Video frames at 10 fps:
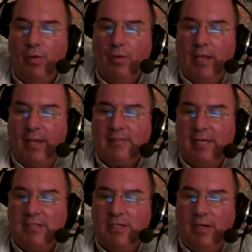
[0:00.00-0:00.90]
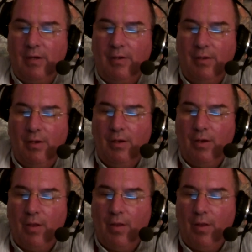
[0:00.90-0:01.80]
Okay, it says here,
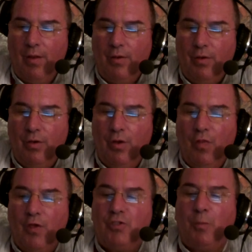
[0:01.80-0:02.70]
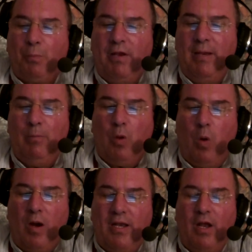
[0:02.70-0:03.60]
the Supreme
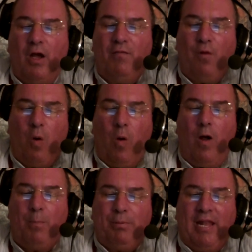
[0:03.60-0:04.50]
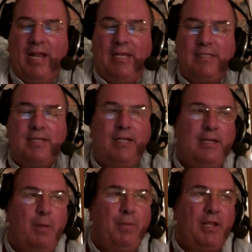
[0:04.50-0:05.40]
Lord of all planets and
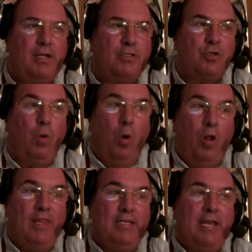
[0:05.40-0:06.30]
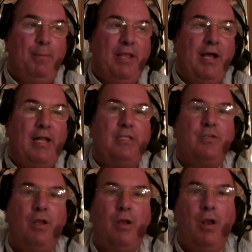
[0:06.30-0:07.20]
demigods. So all the
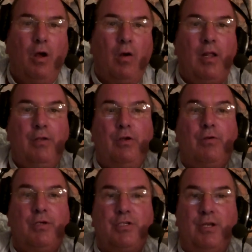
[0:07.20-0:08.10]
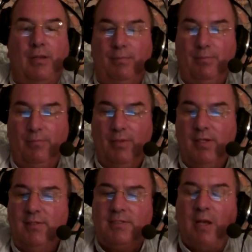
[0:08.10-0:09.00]
demigods are under Krishna.
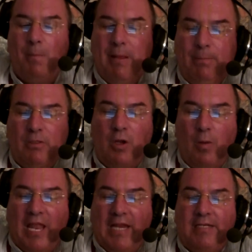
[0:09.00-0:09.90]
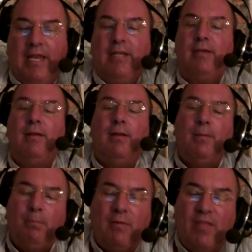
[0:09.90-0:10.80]
Some people don't like that,
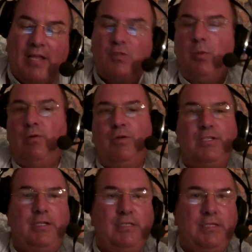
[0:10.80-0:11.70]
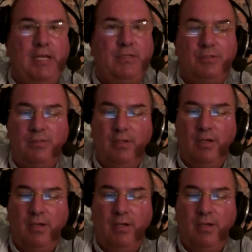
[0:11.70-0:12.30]
but that's what Krishna says.